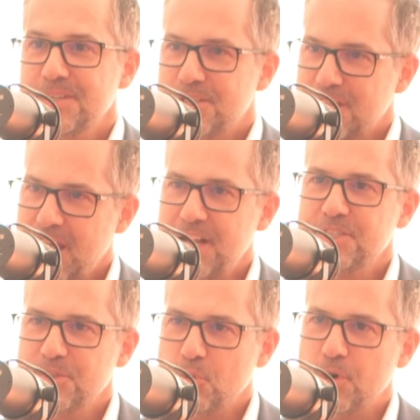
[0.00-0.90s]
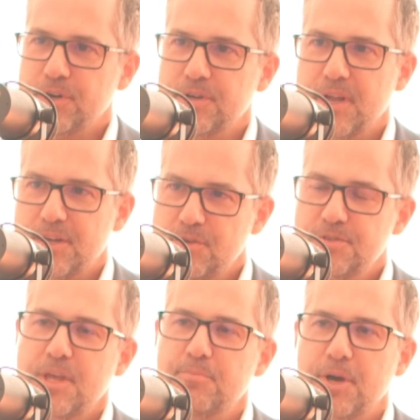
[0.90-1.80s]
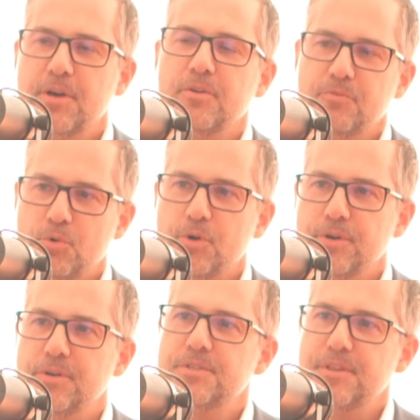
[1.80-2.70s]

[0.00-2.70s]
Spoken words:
to catch the water and use that bucket of water to